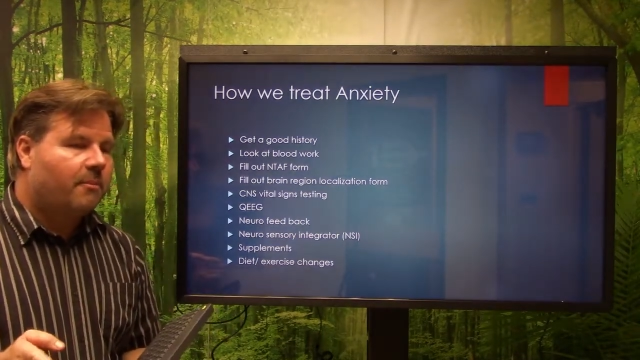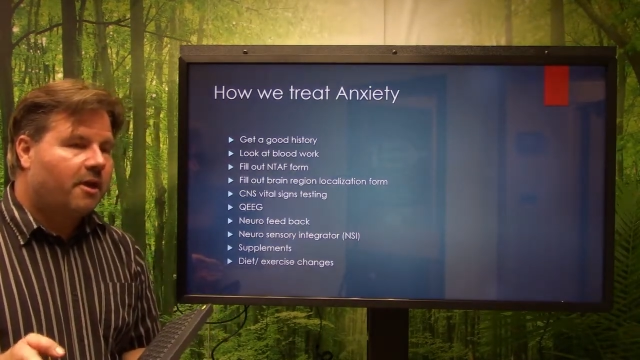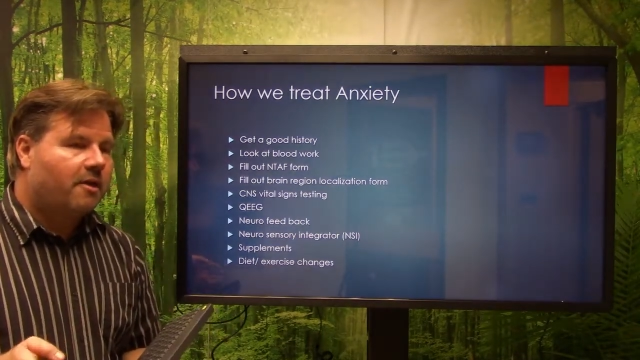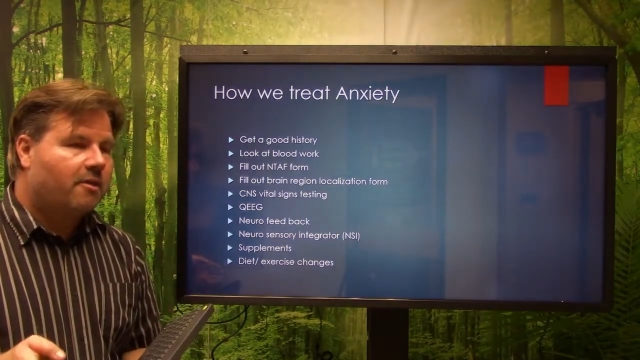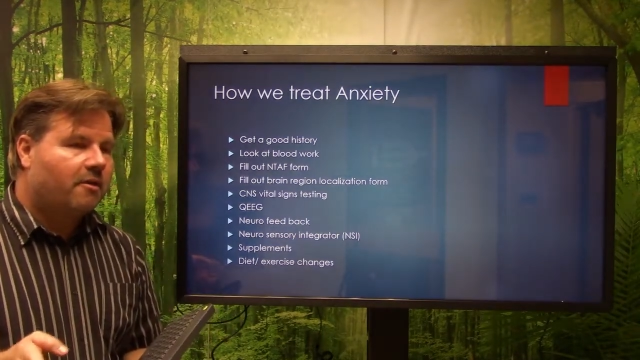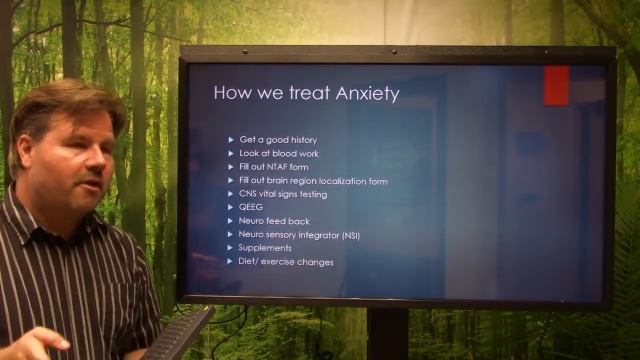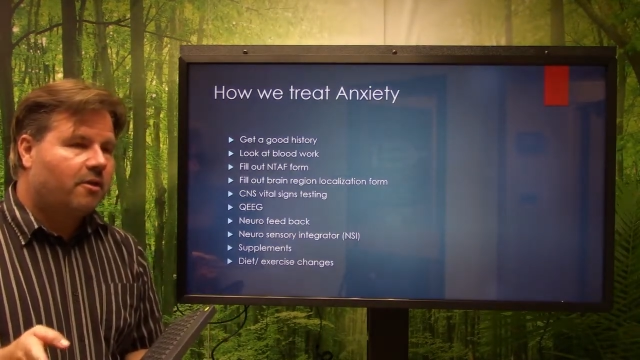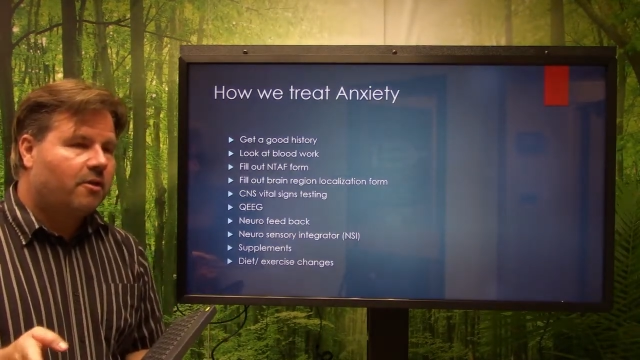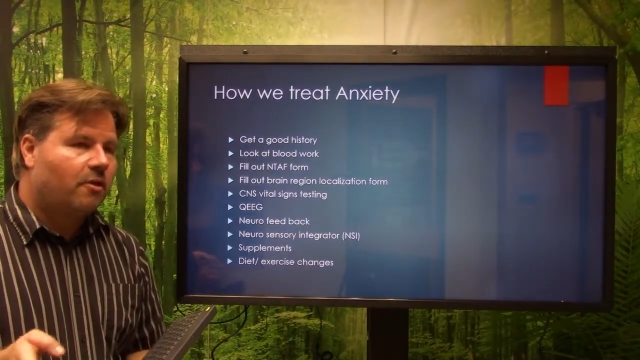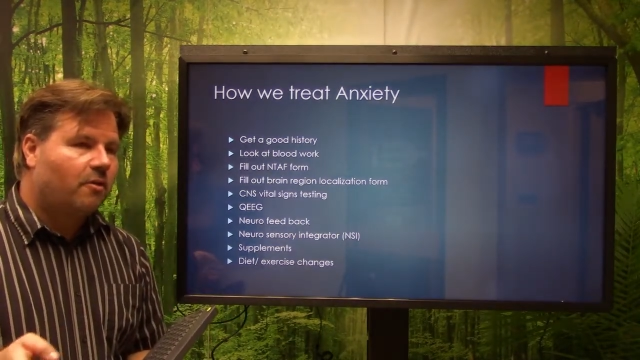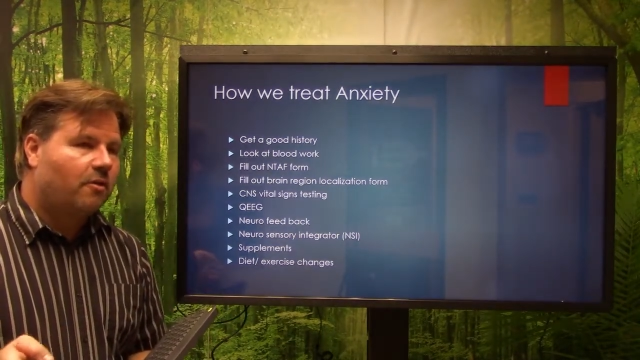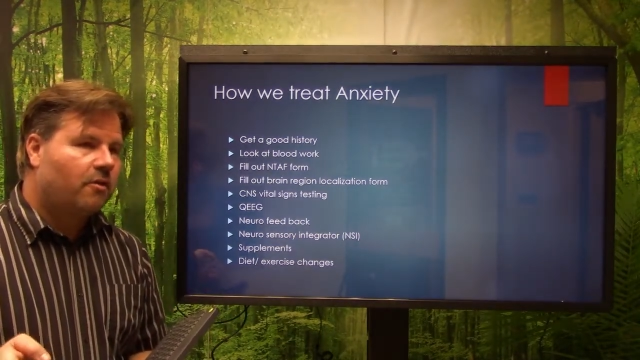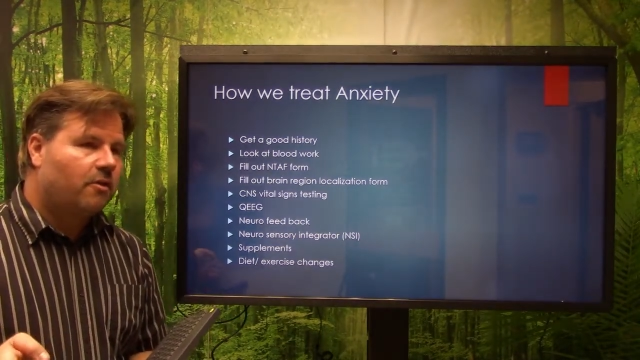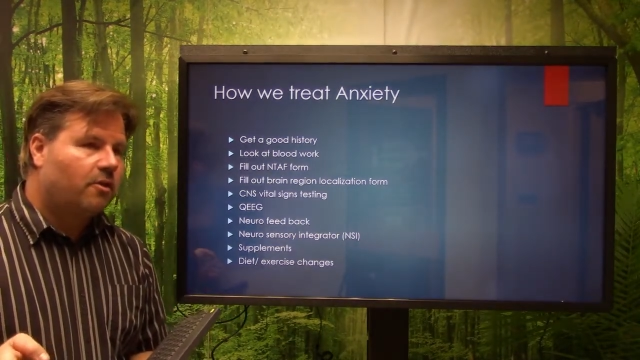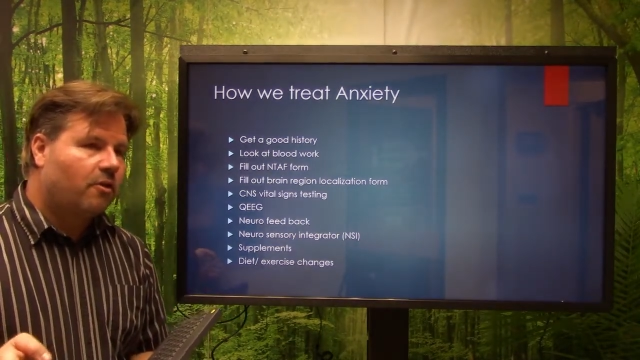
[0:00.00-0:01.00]
based on
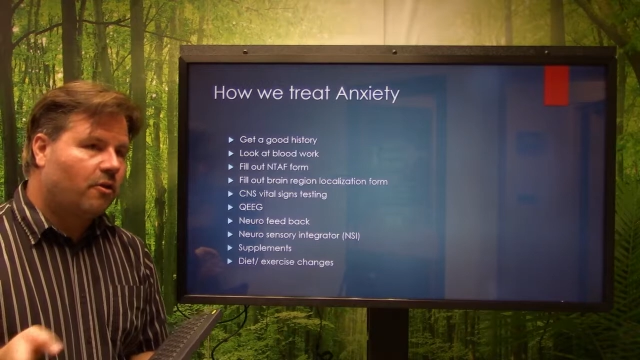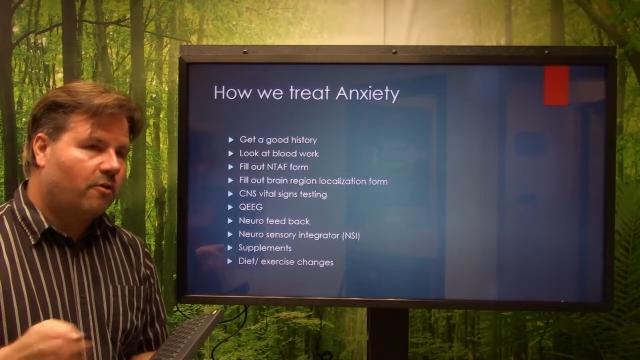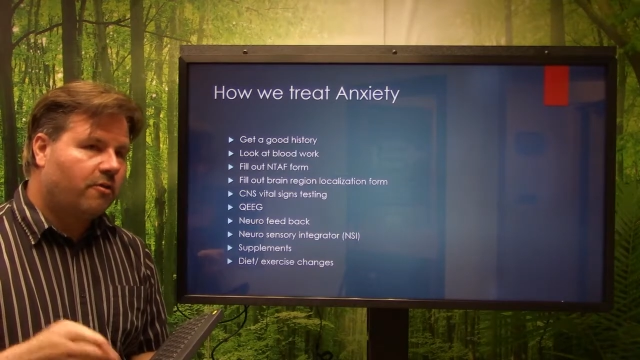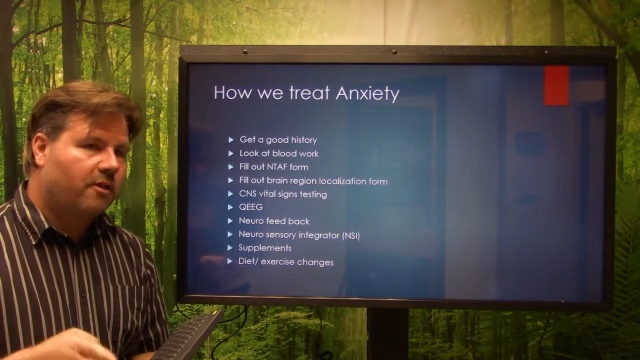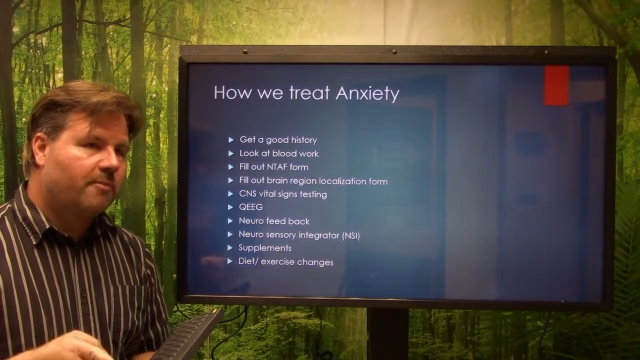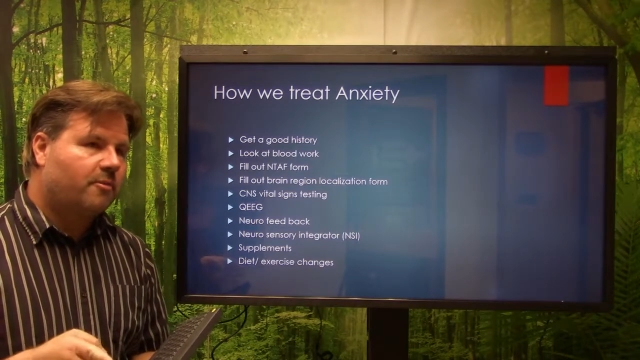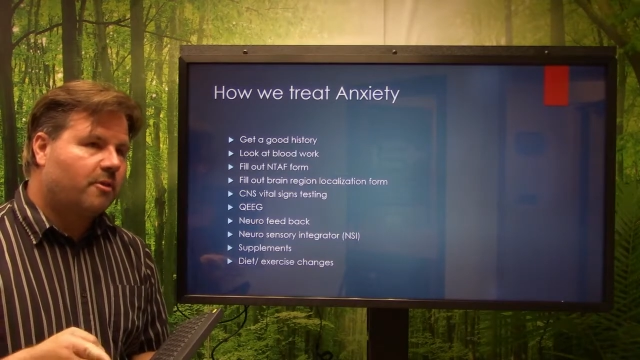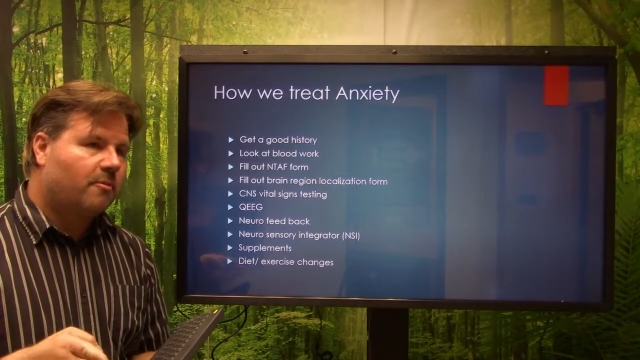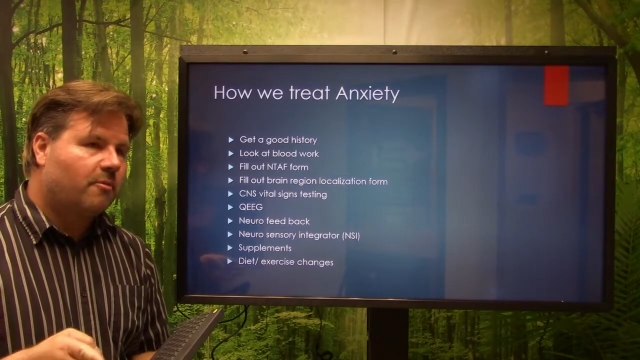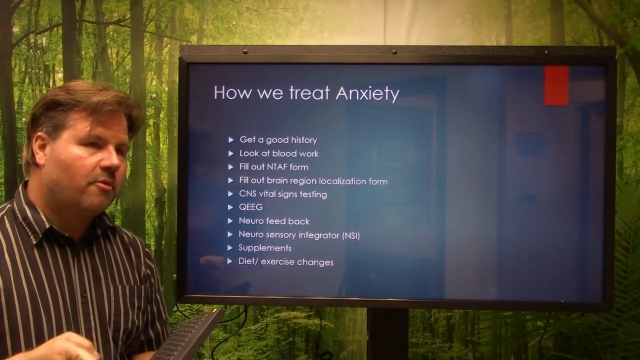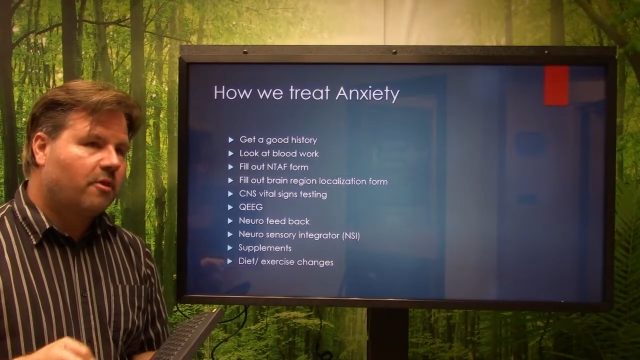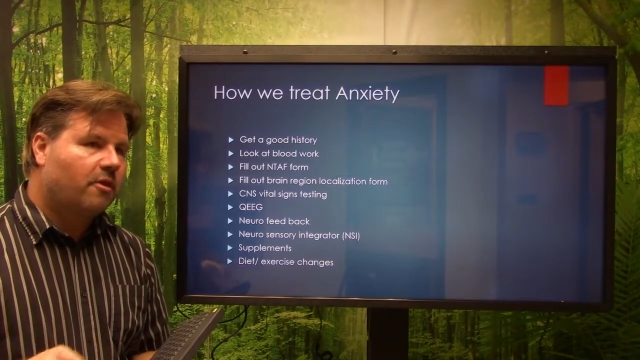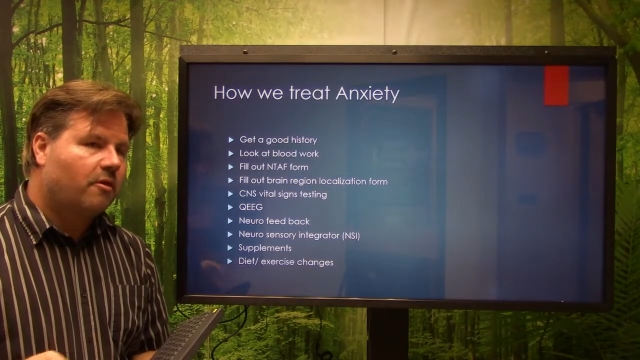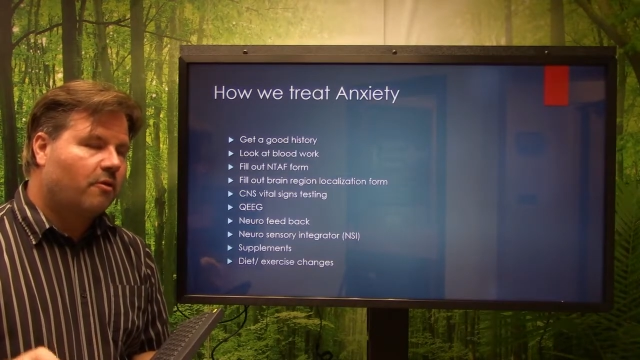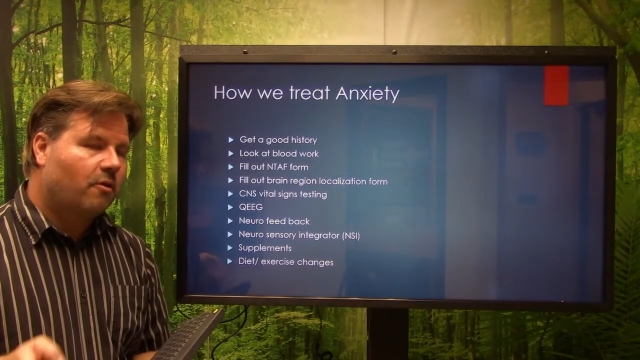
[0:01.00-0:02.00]
your symptoms
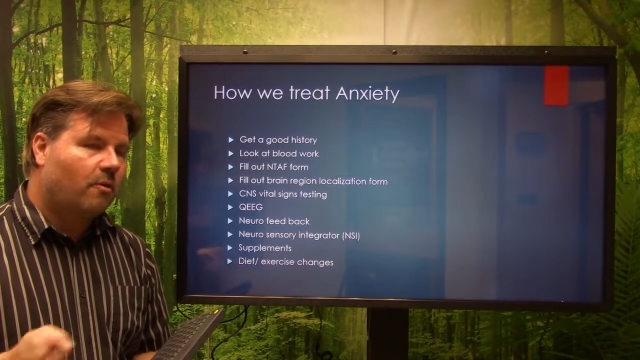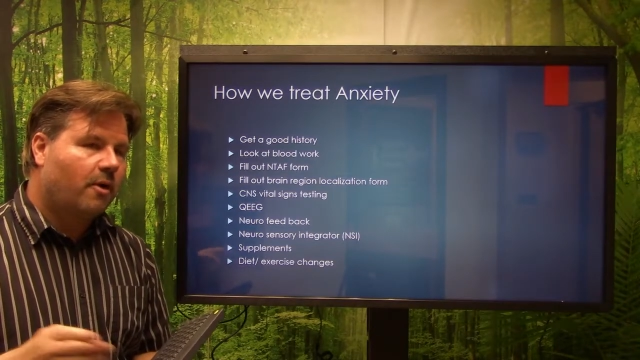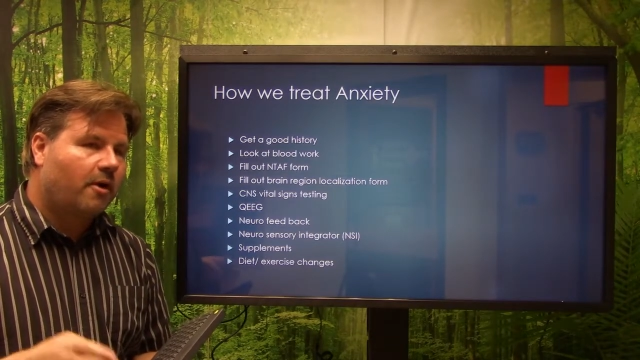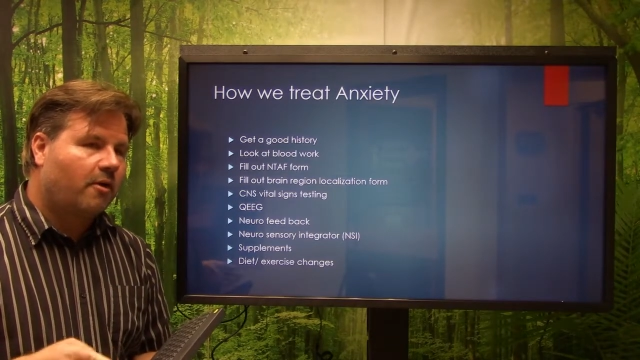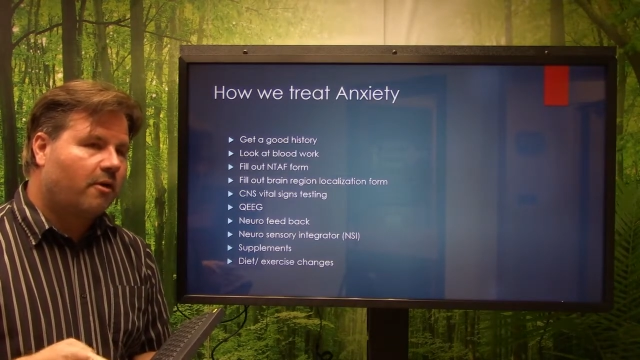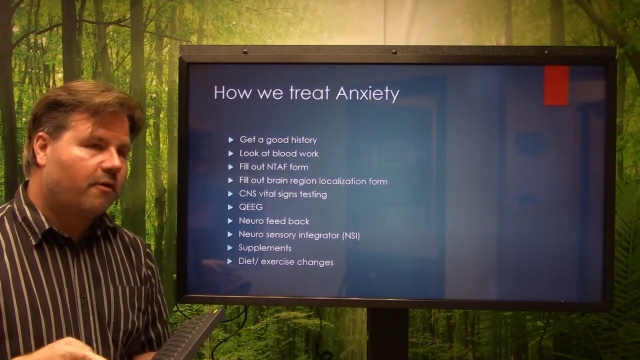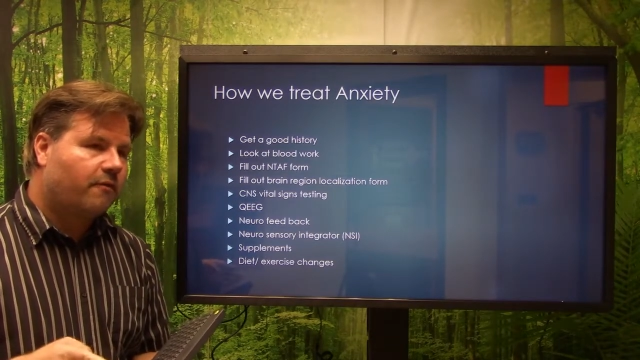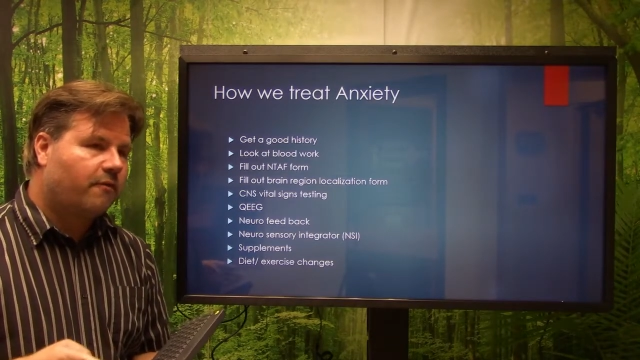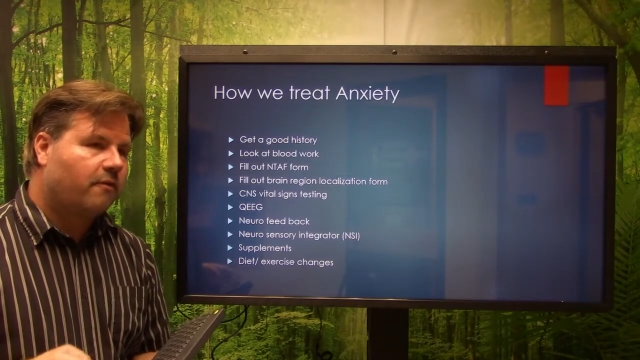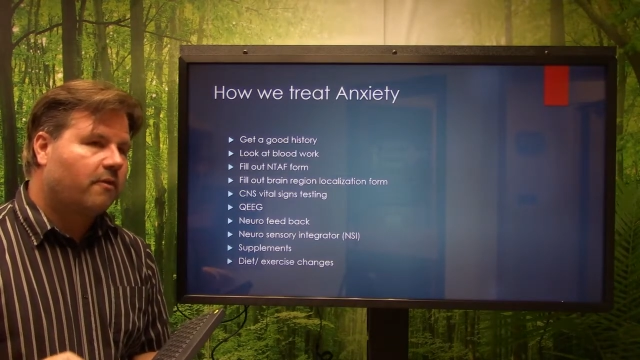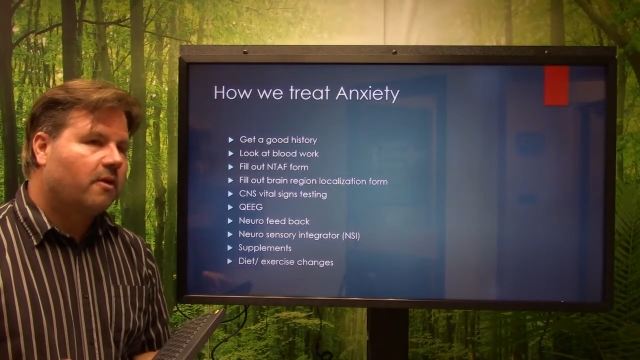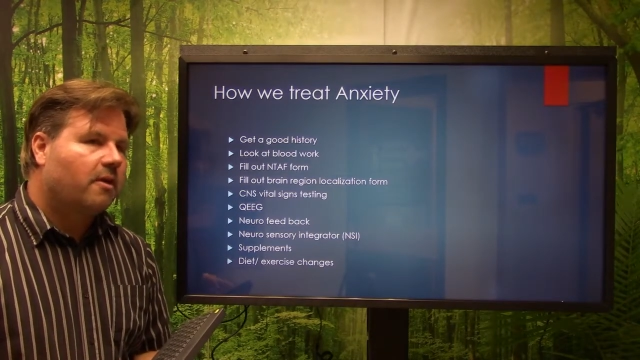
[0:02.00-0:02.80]
that you're aware of